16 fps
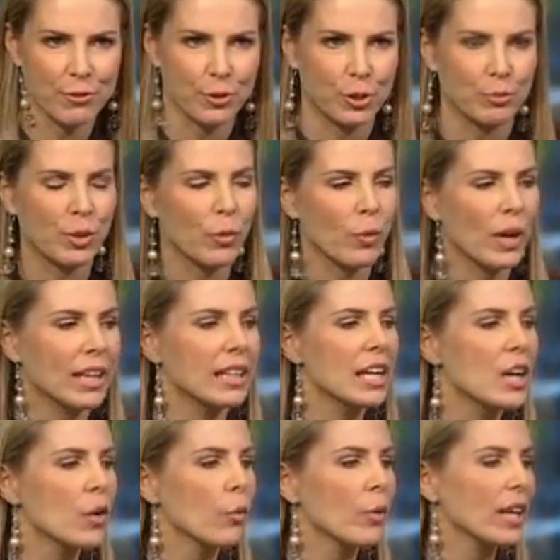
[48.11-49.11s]
food. But when
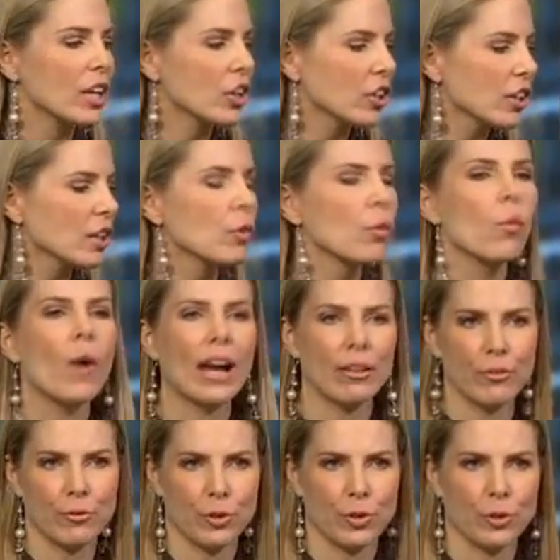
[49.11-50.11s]
we cook
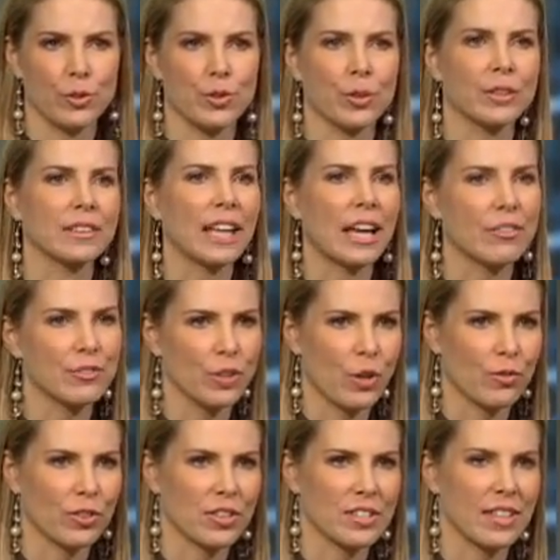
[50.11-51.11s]
wet foods or
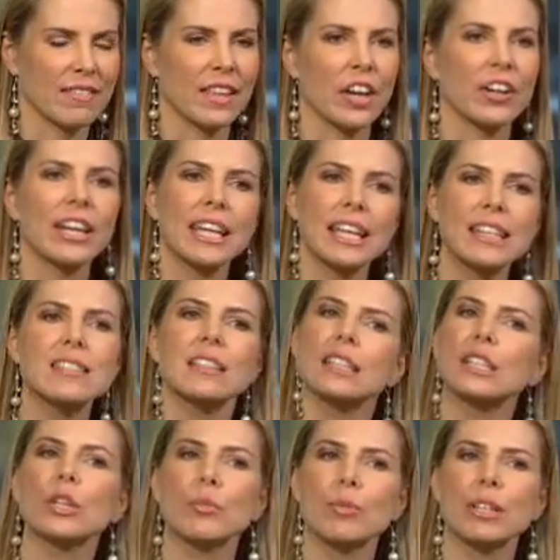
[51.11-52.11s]
leftovers in there, it gets a
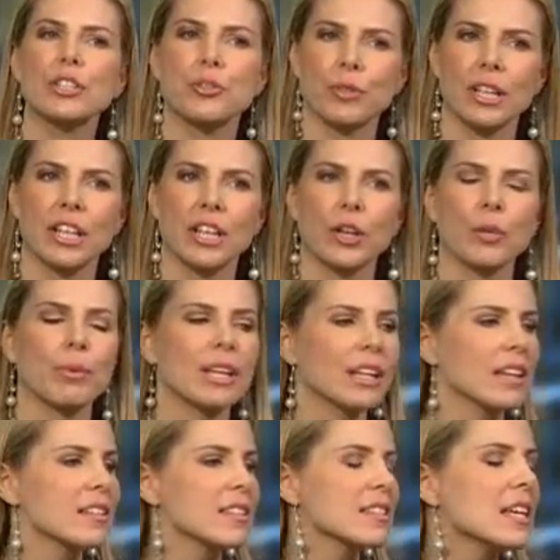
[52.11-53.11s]
little bit trickier
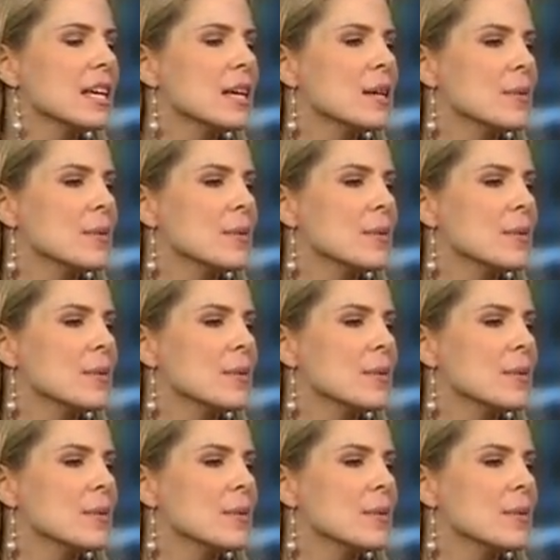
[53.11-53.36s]
because